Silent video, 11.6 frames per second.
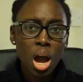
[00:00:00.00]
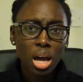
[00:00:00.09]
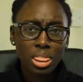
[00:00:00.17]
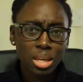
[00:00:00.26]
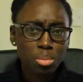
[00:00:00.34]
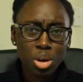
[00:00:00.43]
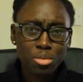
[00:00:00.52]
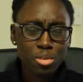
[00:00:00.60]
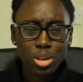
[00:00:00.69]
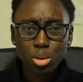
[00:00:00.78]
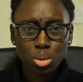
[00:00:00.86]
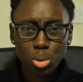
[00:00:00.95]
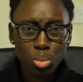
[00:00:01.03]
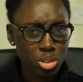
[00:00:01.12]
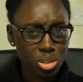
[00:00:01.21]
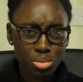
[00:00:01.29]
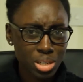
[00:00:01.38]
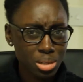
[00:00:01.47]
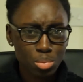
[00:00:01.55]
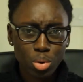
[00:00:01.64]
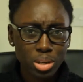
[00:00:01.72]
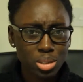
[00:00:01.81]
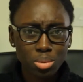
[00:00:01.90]
I think my friend also wasn't really
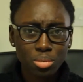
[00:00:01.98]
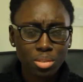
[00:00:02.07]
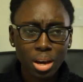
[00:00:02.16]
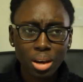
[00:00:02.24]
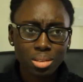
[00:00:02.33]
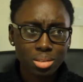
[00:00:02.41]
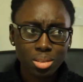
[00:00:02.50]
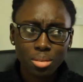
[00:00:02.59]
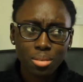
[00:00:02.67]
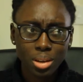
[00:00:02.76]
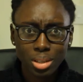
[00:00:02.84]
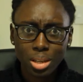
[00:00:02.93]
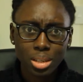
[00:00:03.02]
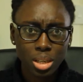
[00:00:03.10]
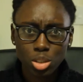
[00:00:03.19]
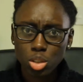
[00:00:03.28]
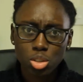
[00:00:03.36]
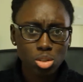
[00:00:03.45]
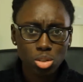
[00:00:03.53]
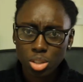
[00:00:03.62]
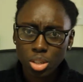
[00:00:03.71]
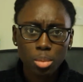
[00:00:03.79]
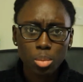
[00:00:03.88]
impressed with that, the fact that they just use
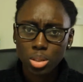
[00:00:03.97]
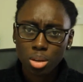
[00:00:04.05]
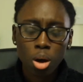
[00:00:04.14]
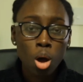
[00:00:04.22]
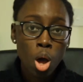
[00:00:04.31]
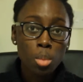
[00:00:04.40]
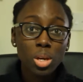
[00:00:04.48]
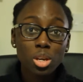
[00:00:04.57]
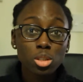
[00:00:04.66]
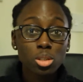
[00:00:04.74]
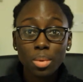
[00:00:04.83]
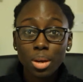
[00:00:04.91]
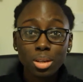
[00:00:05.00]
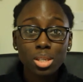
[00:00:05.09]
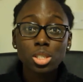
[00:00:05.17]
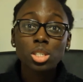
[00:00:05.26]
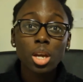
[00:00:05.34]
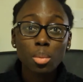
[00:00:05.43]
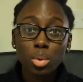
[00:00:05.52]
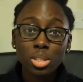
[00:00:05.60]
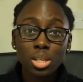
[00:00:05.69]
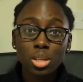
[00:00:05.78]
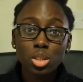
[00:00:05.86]
shea butter, because to be honest, shea
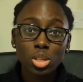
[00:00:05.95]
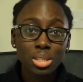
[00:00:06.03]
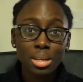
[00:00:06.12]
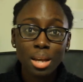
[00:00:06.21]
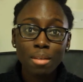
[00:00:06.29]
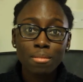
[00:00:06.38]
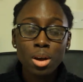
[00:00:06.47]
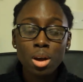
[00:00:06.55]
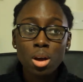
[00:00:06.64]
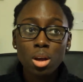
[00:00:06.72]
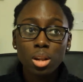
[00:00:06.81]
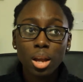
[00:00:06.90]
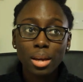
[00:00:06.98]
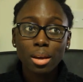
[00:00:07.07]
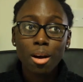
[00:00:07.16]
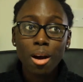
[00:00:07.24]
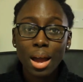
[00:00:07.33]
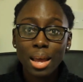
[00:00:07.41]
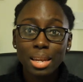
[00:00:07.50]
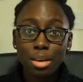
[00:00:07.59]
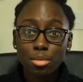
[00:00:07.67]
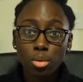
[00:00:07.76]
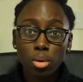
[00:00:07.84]
butter doesn't have like a high
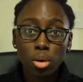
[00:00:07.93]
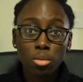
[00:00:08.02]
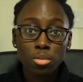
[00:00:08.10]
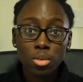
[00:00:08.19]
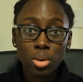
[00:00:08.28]
level of